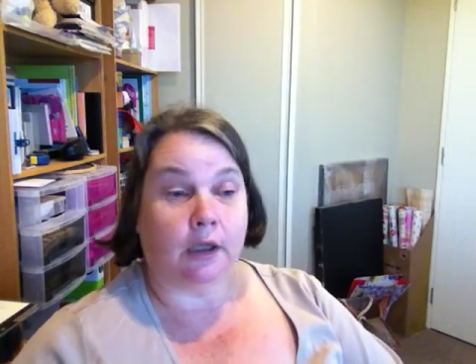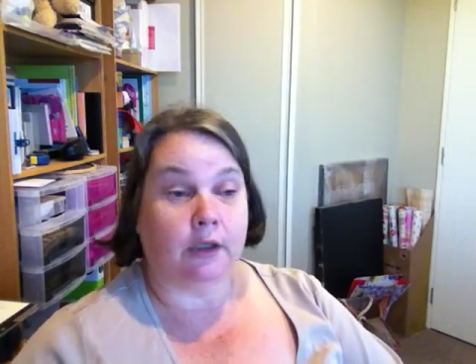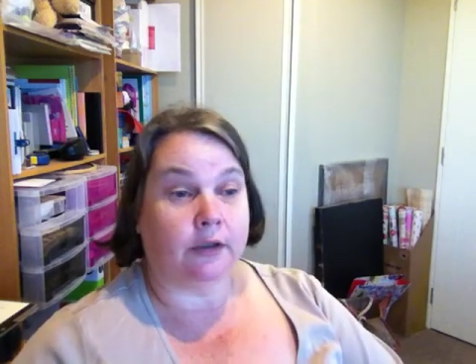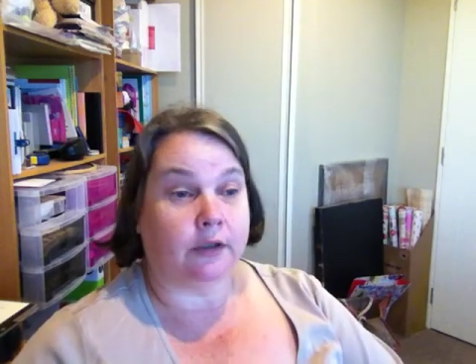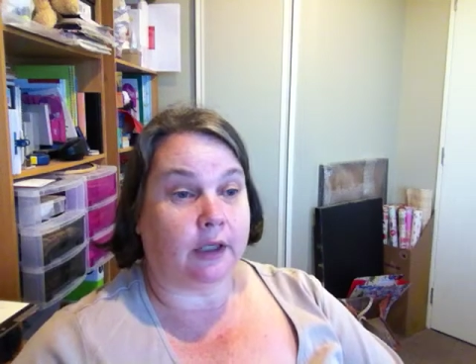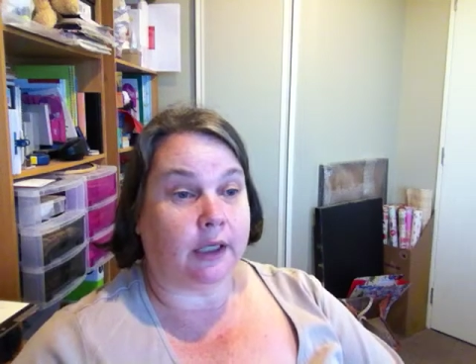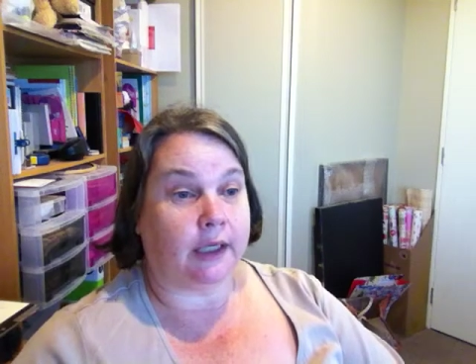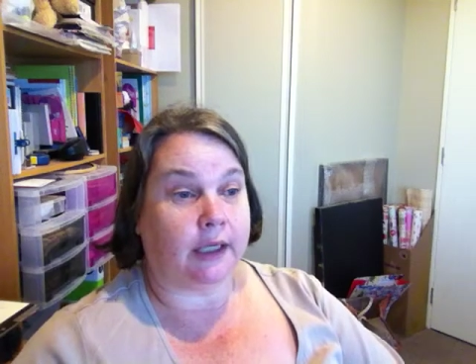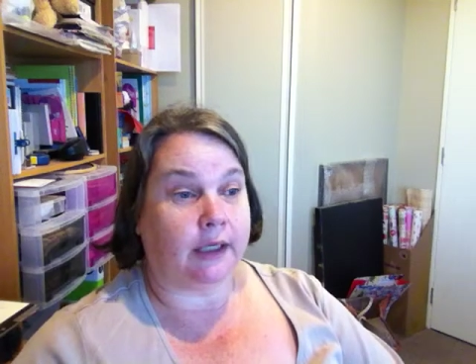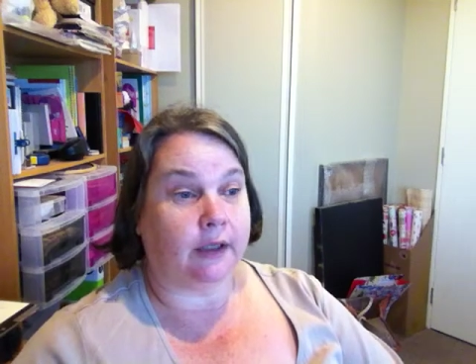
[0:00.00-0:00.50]

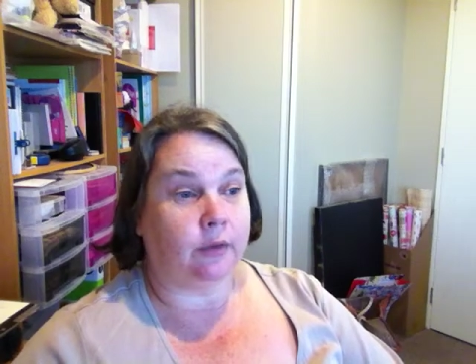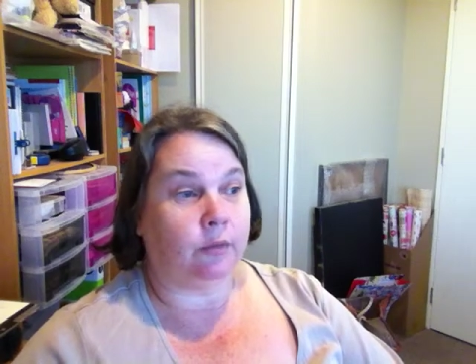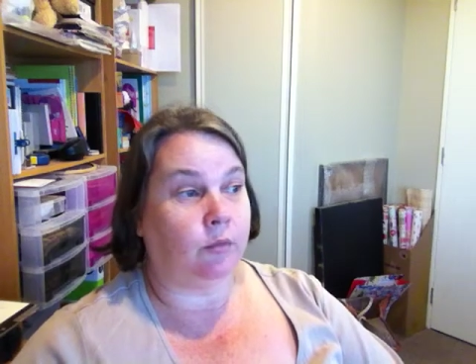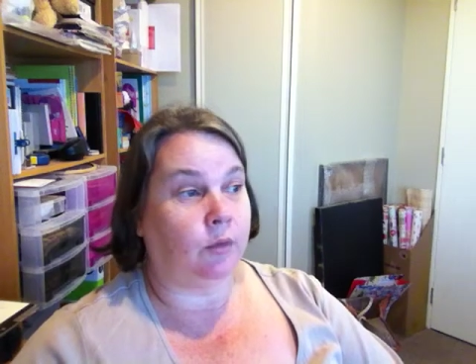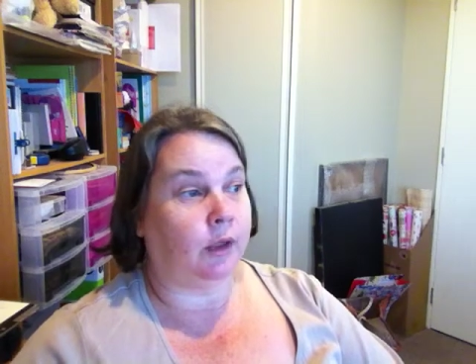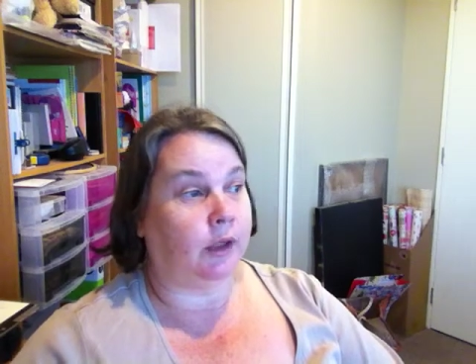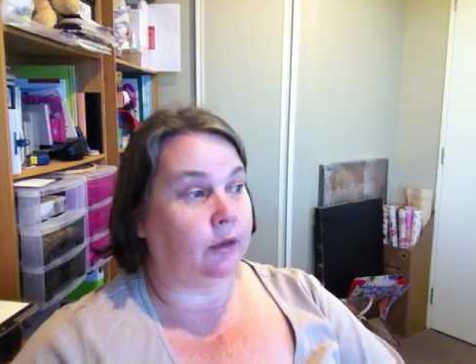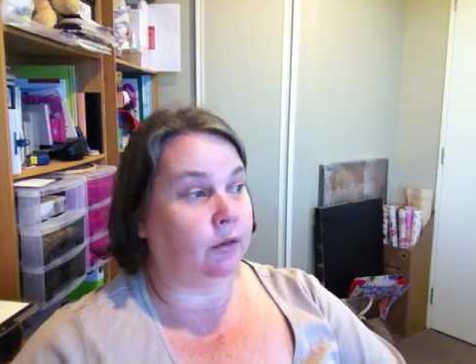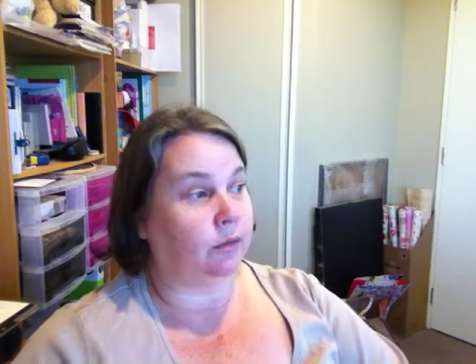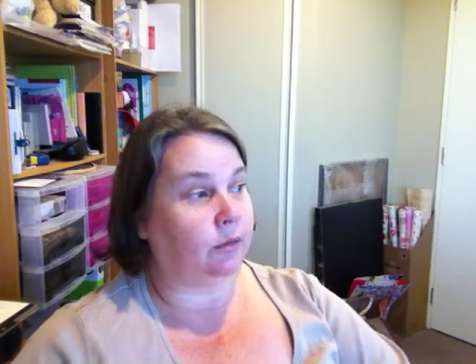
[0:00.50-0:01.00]
So I had
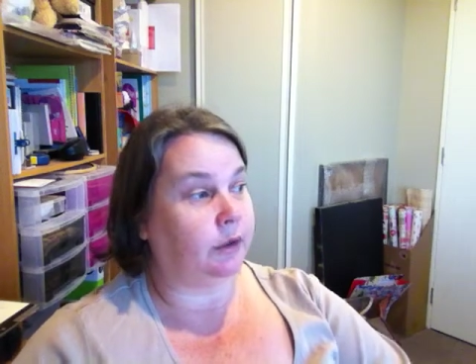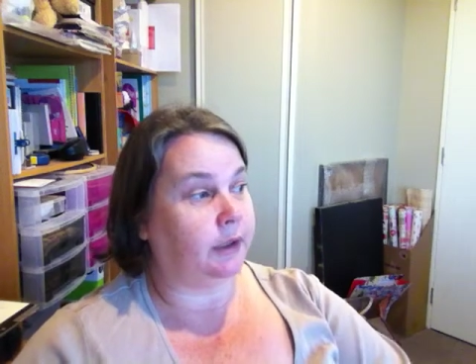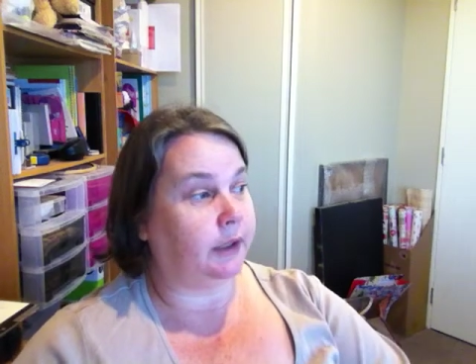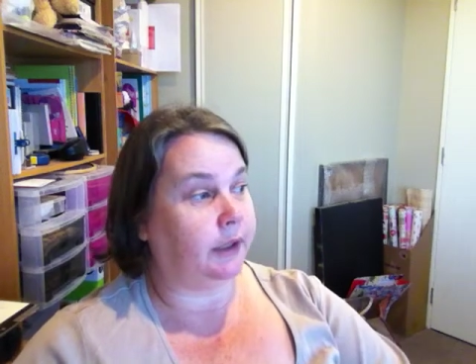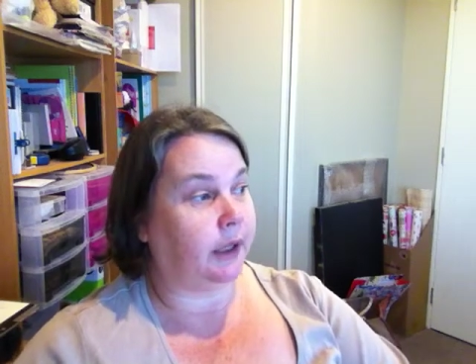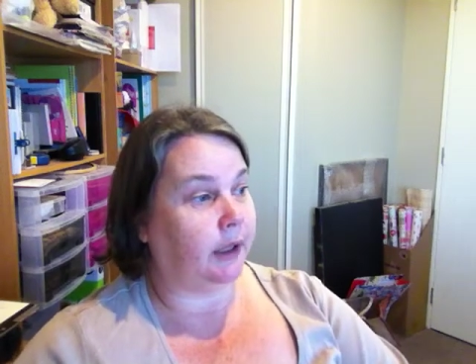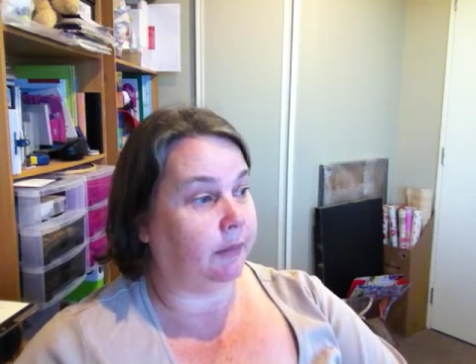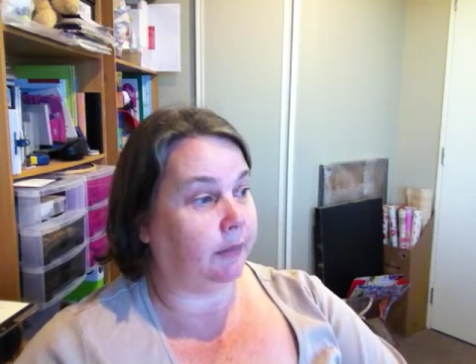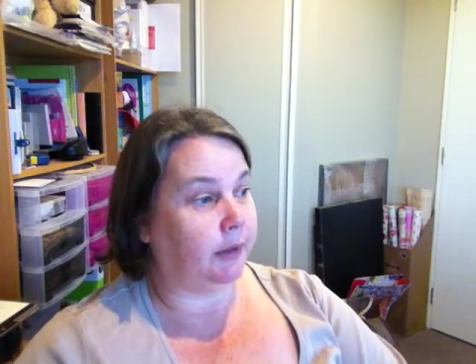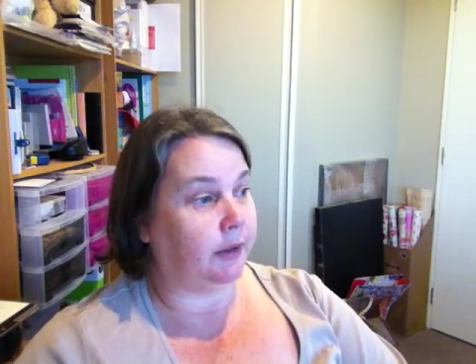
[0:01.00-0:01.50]
1 order
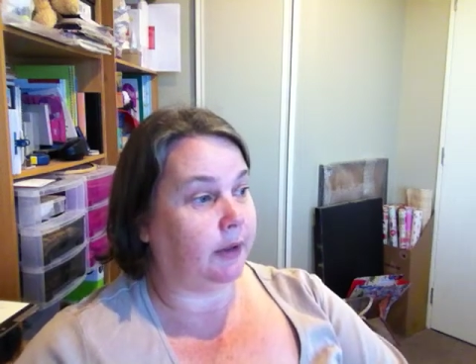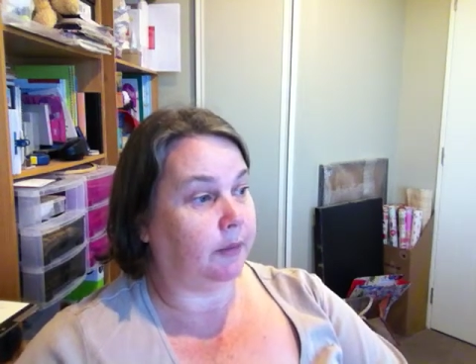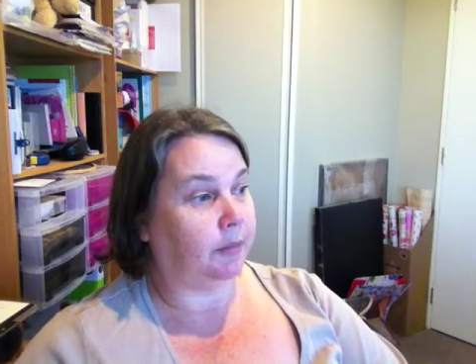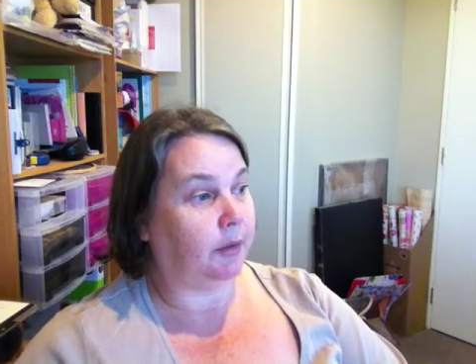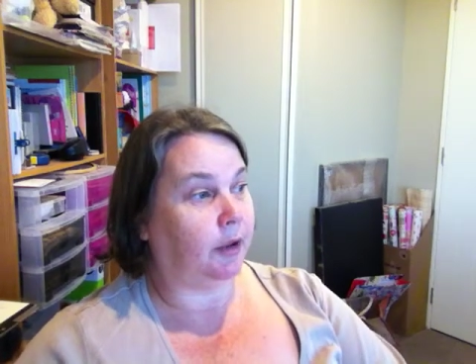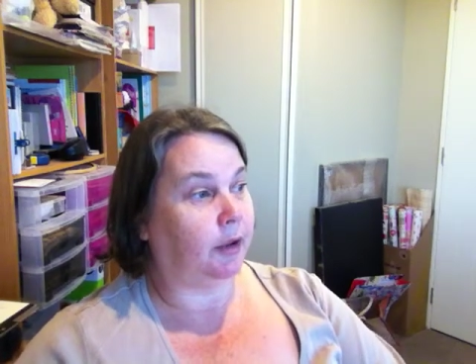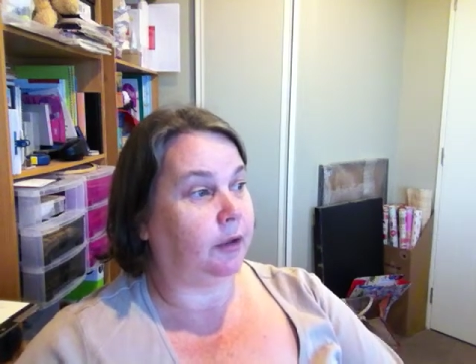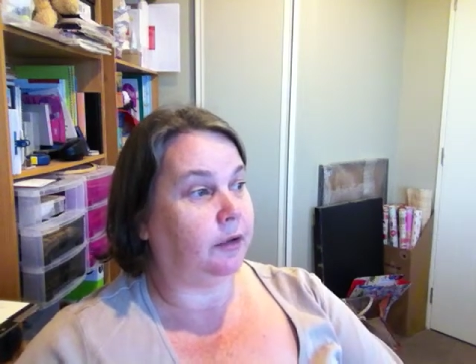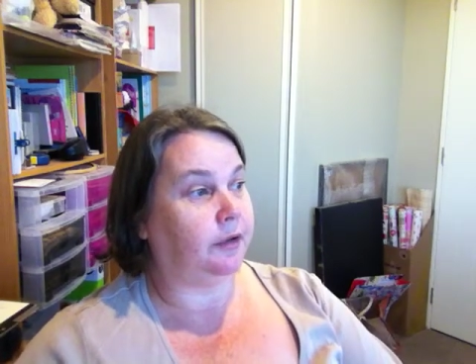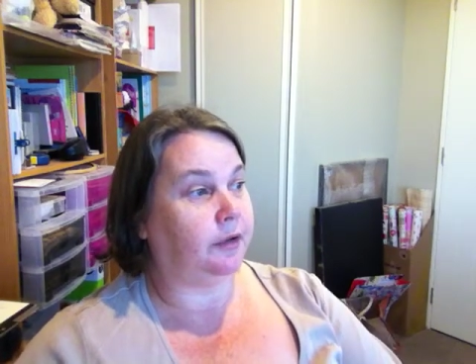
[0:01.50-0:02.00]
come in the
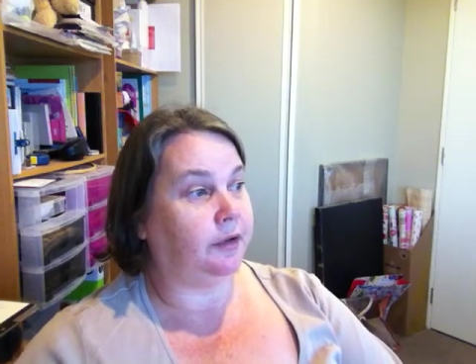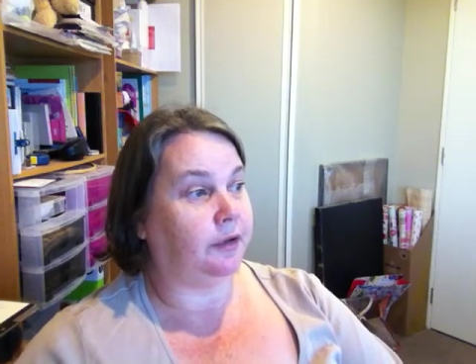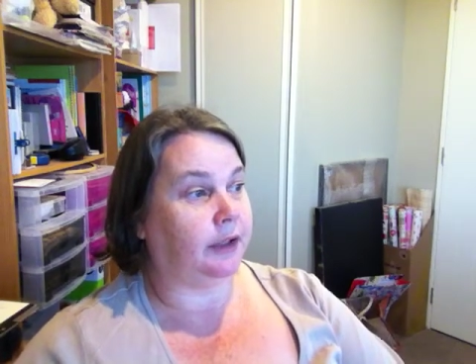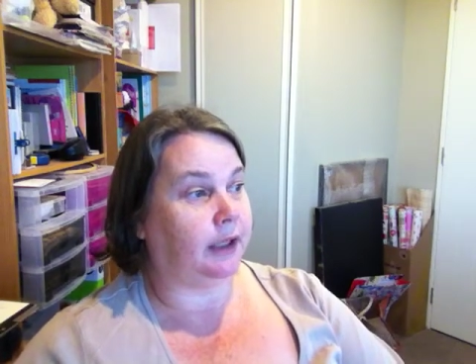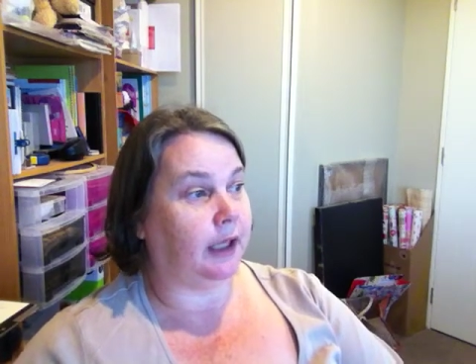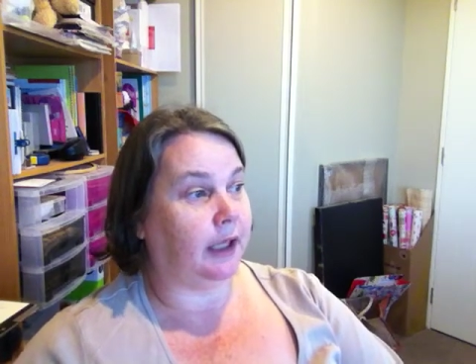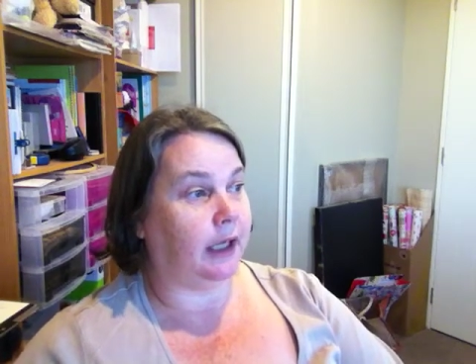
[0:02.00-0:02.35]
post